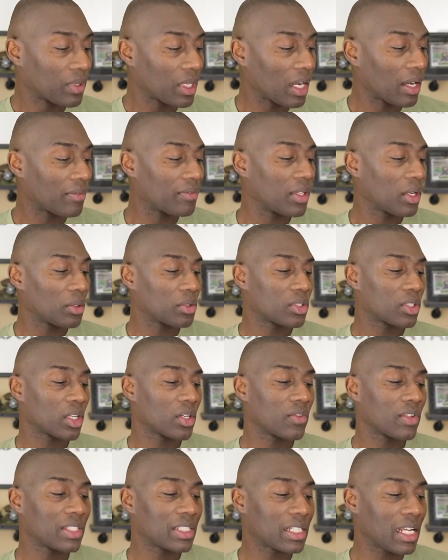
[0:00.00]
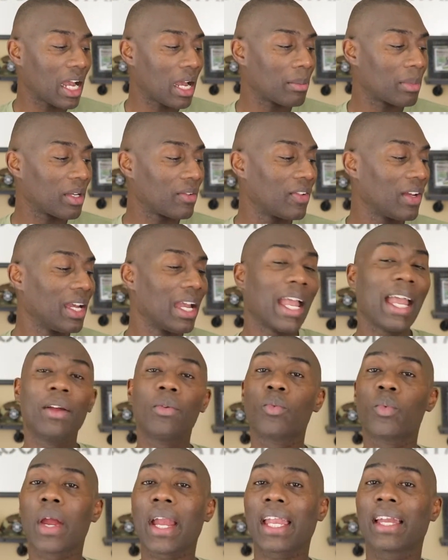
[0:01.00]
of those servants cometh
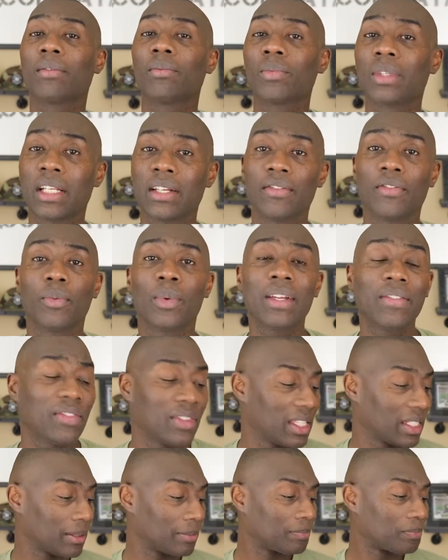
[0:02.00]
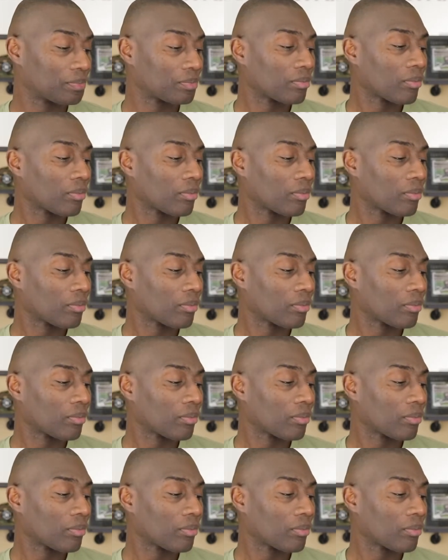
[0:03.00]
and reckoneth with them.